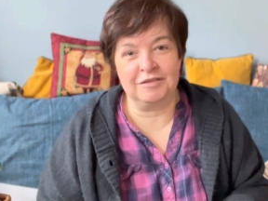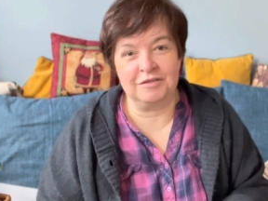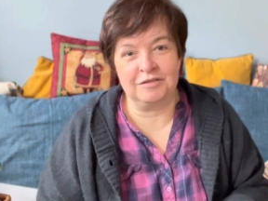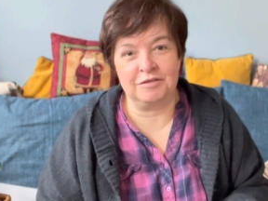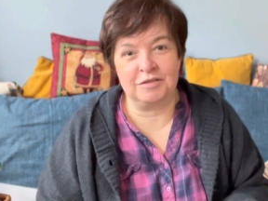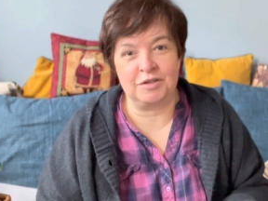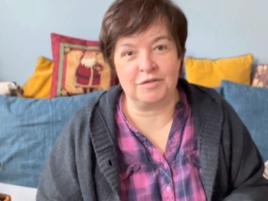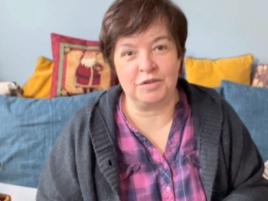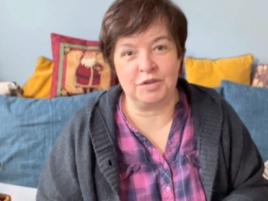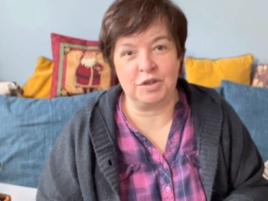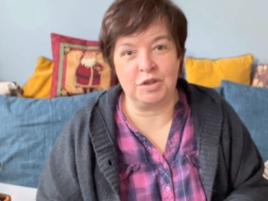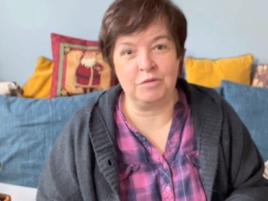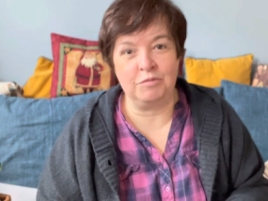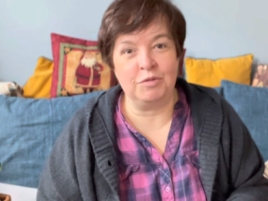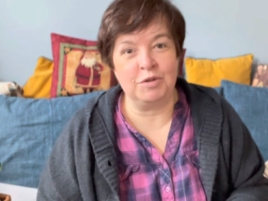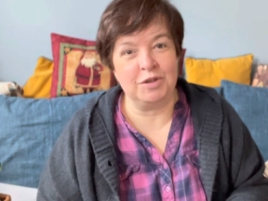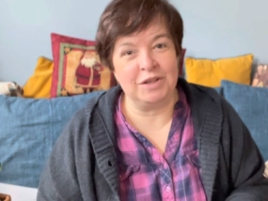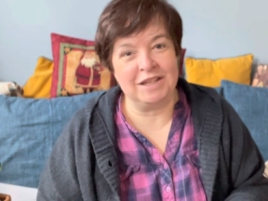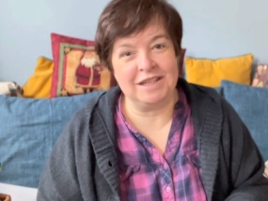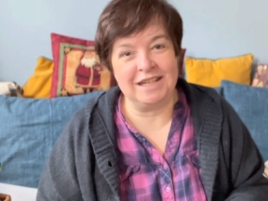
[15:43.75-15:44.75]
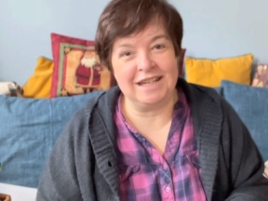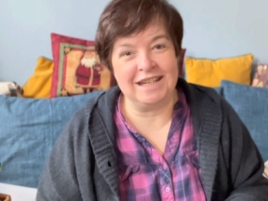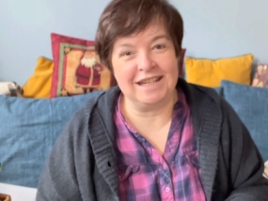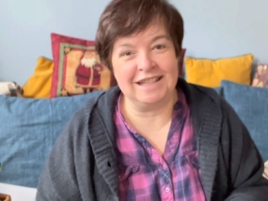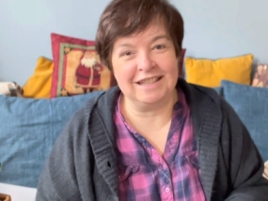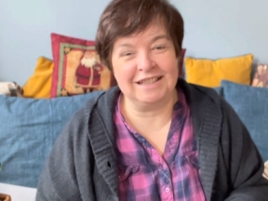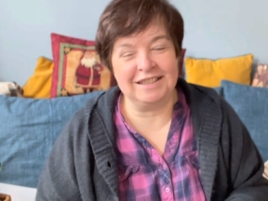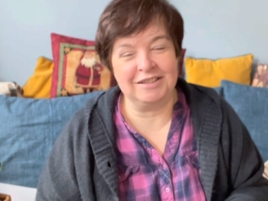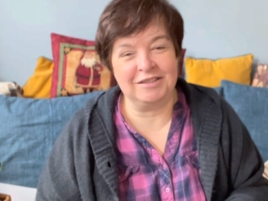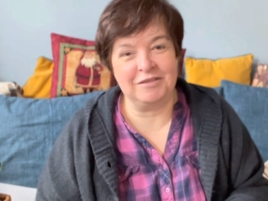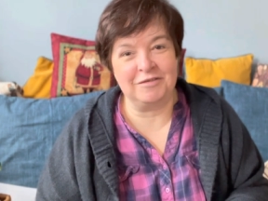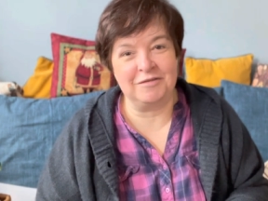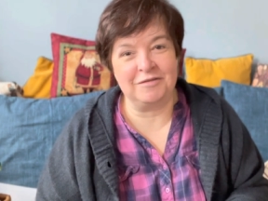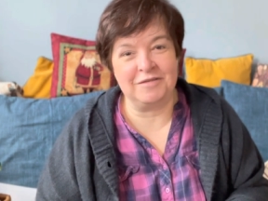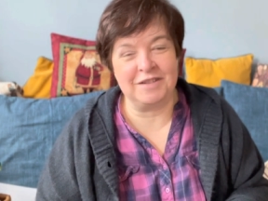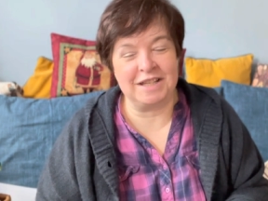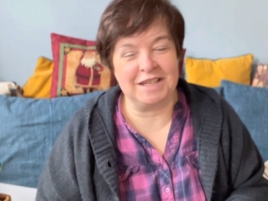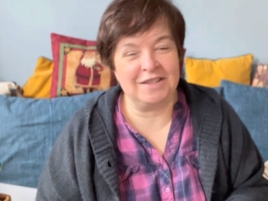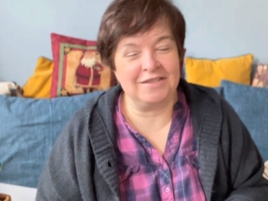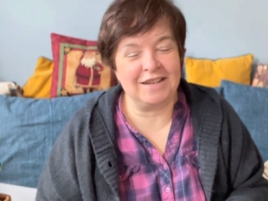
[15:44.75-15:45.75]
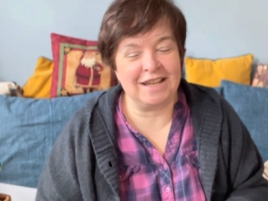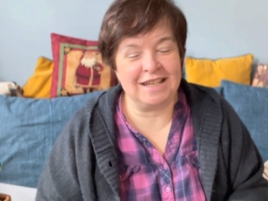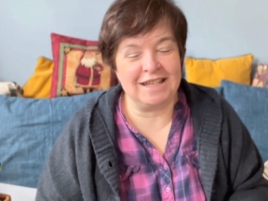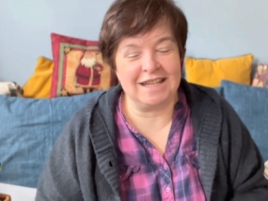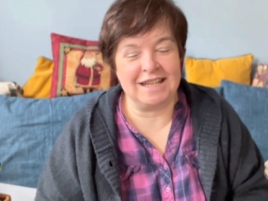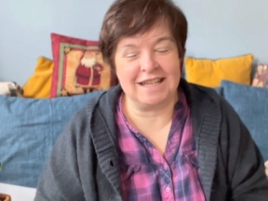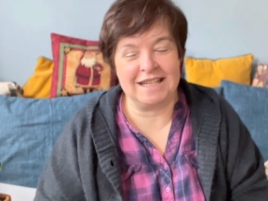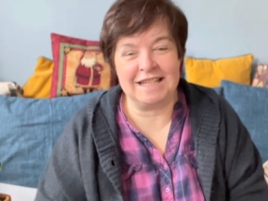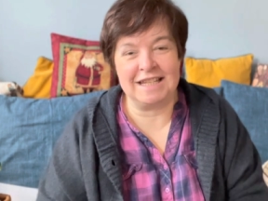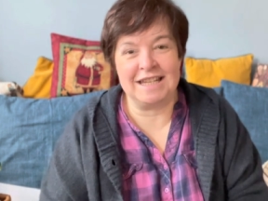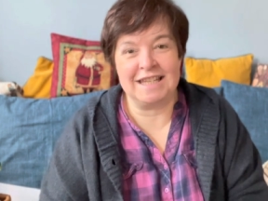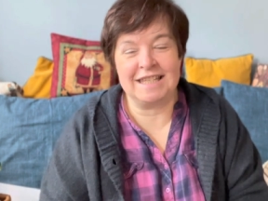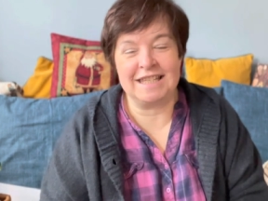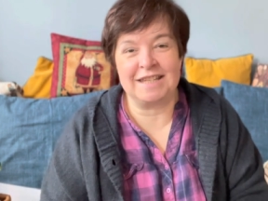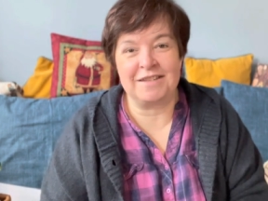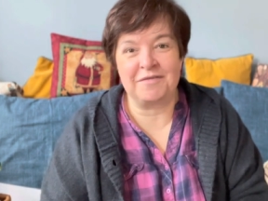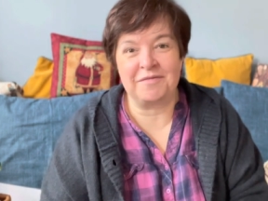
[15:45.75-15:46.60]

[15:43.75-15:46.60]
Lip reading: for the community. That's the idea, at least.